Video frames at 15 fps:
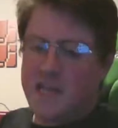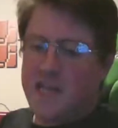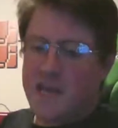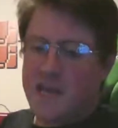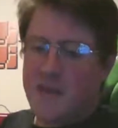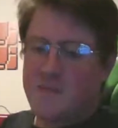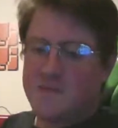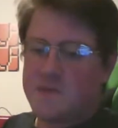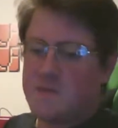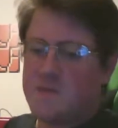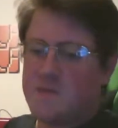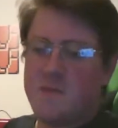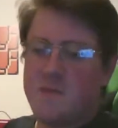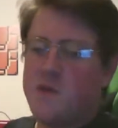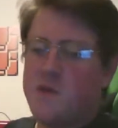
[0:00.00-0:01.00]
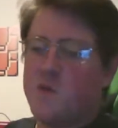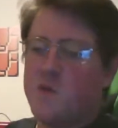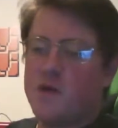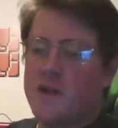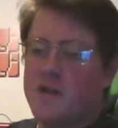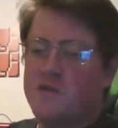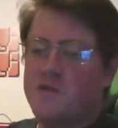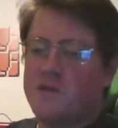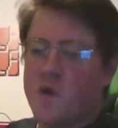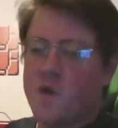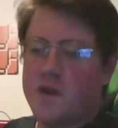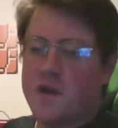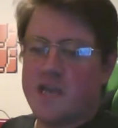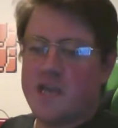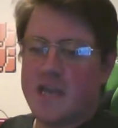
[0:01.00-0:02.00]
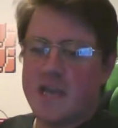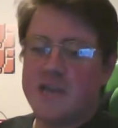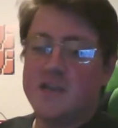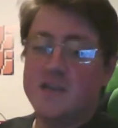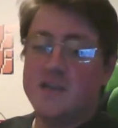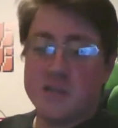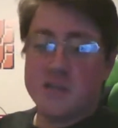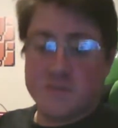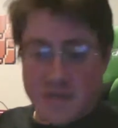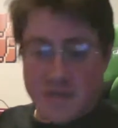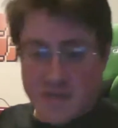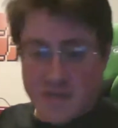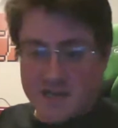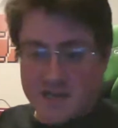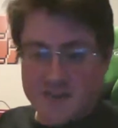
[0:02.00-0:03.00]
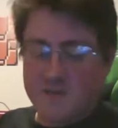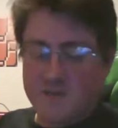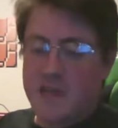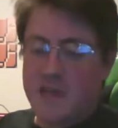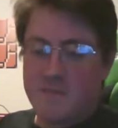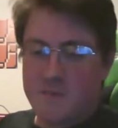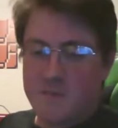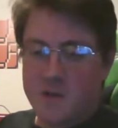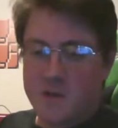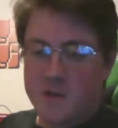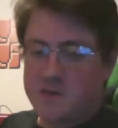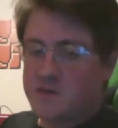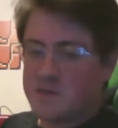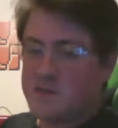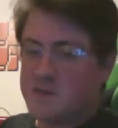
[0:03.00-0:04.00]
games that maybe you weren't even going to get just because of that bonus, because you